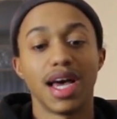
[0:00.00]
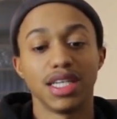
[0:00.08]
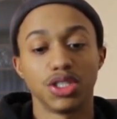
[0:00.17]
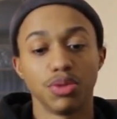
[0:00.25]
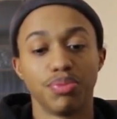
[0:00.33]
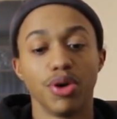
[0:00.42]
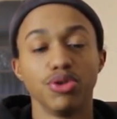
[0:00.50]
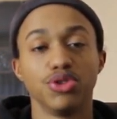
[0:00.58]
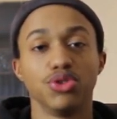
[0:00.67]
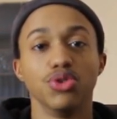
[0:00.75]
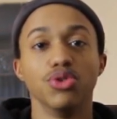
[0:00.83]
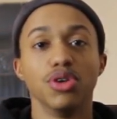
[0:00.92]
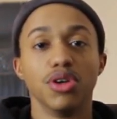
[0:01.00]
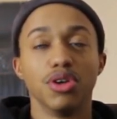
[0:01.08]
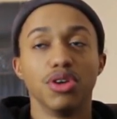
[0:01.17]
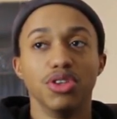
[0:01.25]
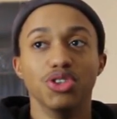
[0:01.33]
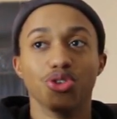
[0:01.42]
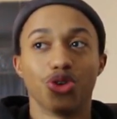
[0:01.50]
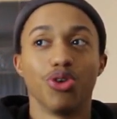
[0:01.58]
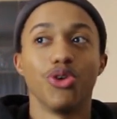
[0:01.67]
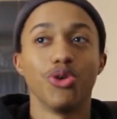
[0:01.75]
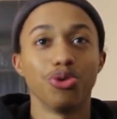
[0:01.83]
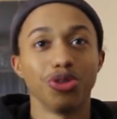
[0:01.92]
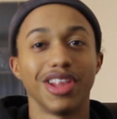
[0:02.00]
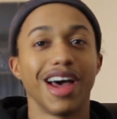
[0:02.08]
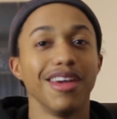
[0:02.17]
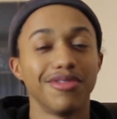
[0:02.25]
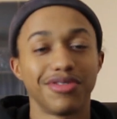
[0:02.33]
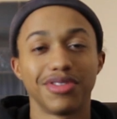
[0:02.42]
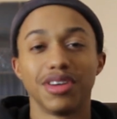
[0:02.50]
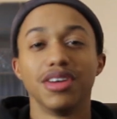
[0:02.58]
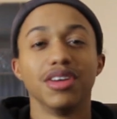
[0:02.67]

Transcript: as opposed to your whole life,